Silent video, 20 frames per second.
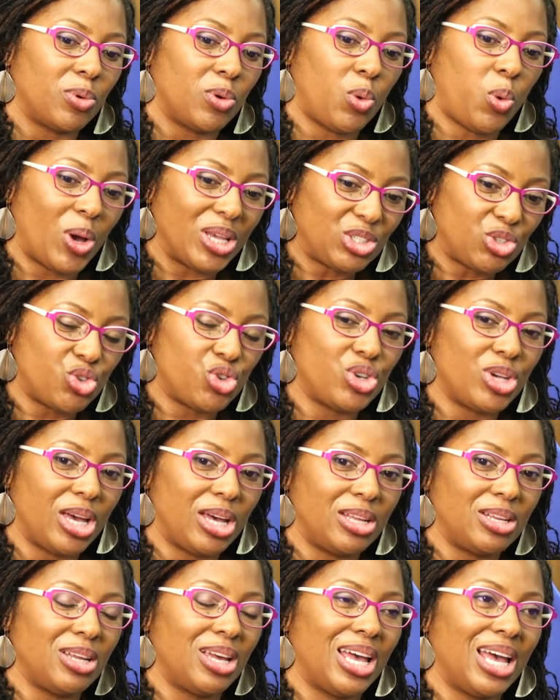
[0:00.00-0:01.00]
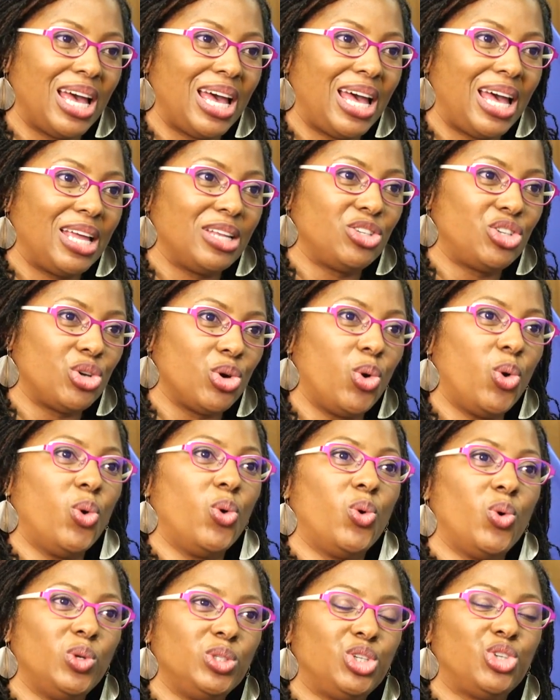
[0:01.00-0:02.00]
question and to
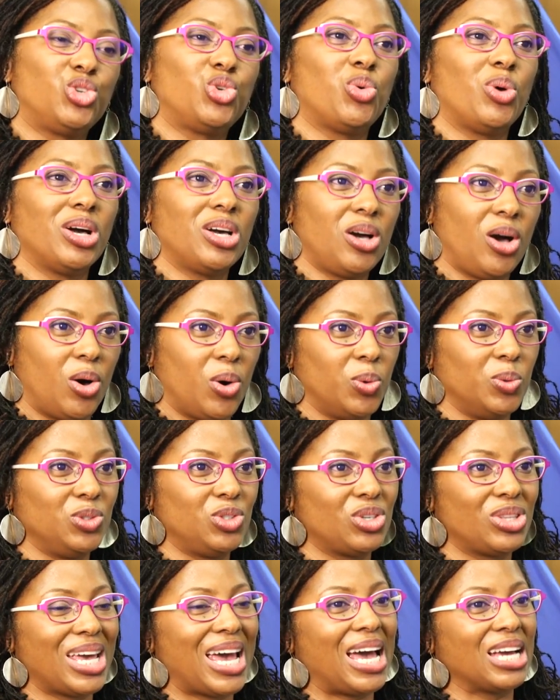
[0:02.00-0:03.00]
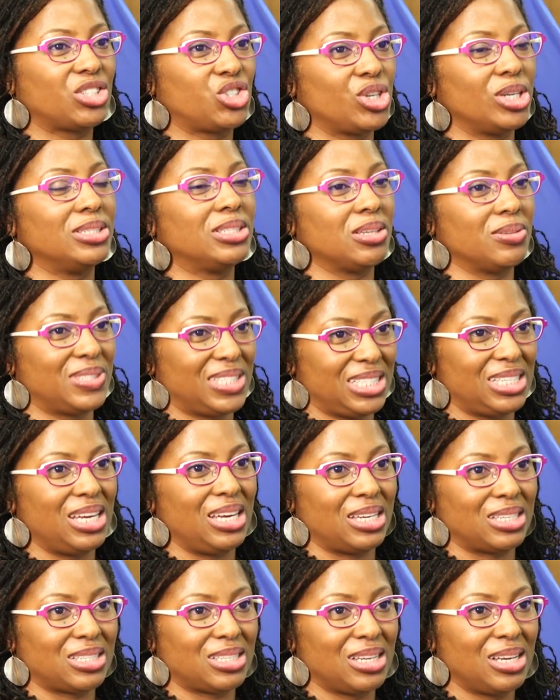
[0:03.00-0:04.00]
hold to account the actions of
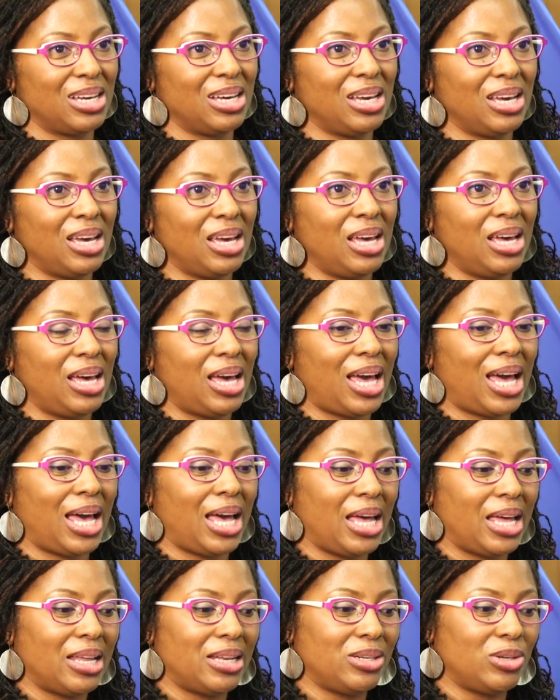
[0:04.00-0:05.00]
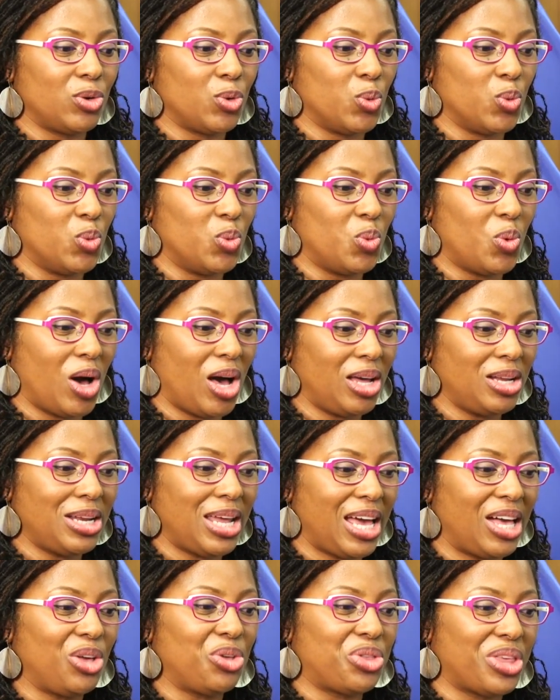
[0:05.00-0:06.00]
state. And one
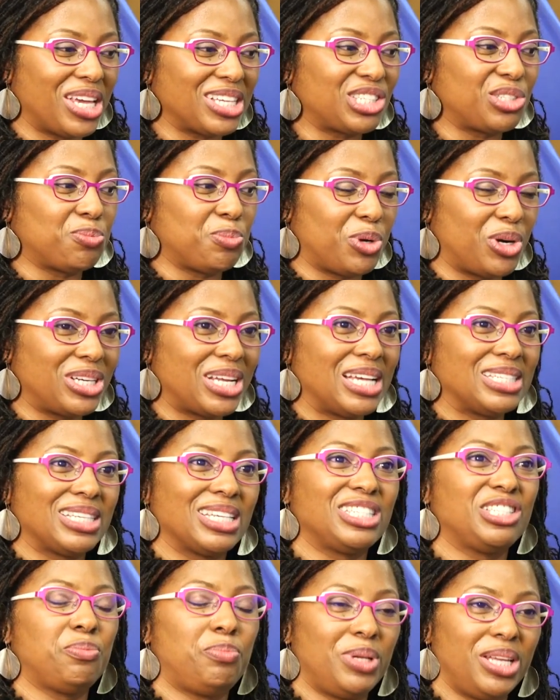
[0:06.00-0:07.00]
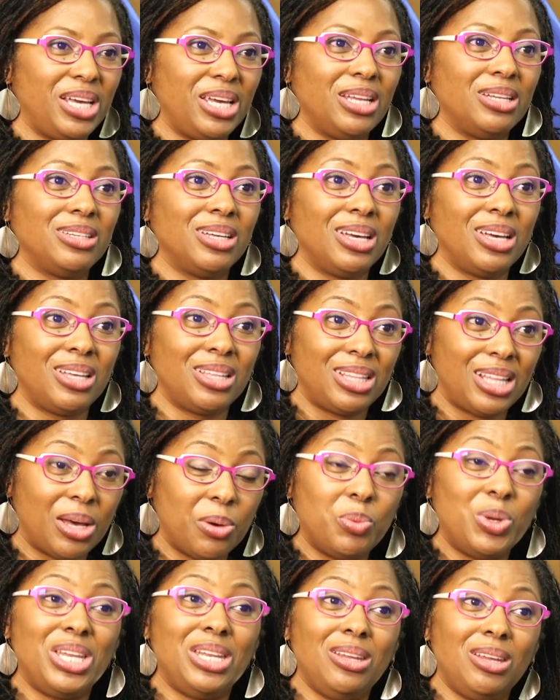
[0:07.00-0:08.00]
health expert has explained
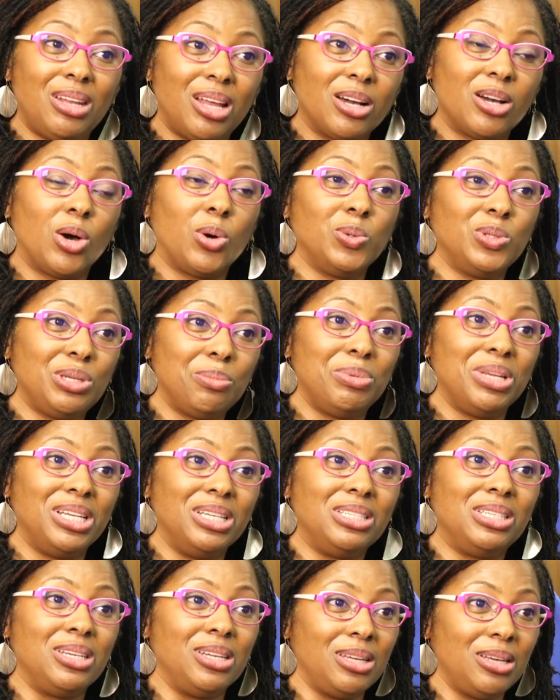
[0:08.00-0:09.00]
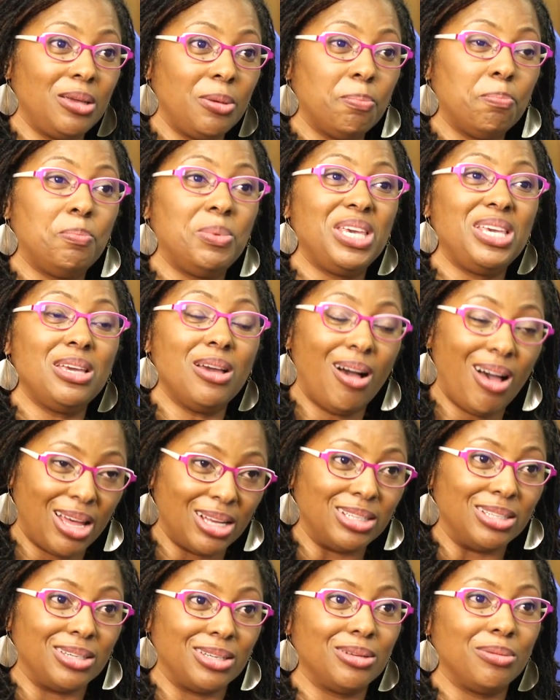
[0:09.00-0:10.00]
that we need accountability
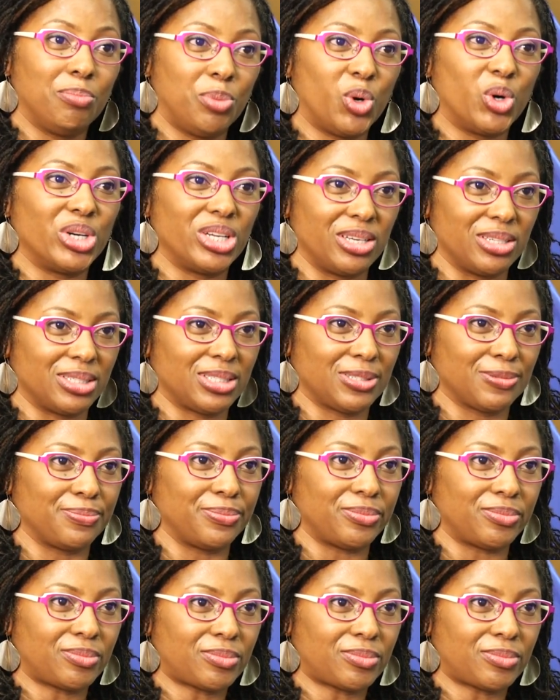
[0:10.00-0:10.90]
beyond borders.